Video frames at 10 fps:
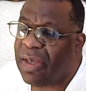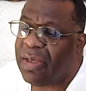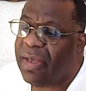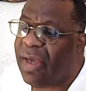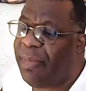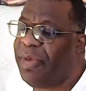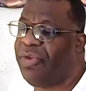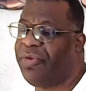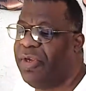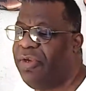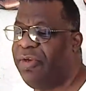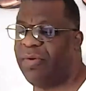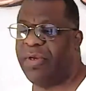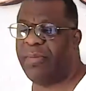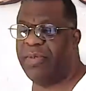Yeah, I mean you're
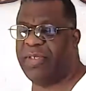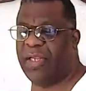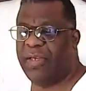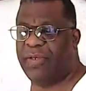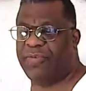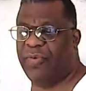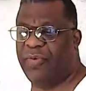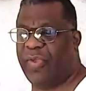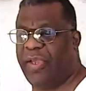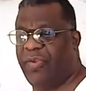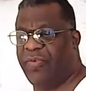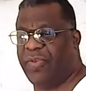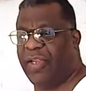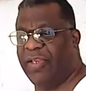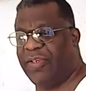doing nothing but telling the truth there. You're
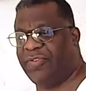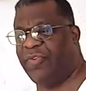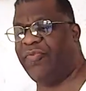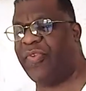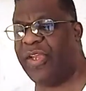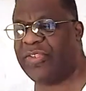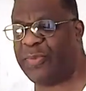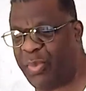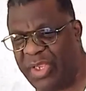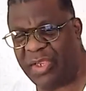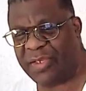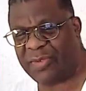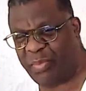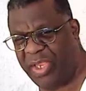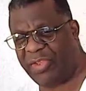telling the truth there.
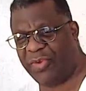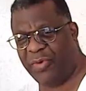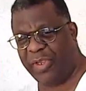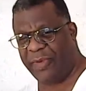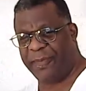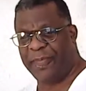Speak to it.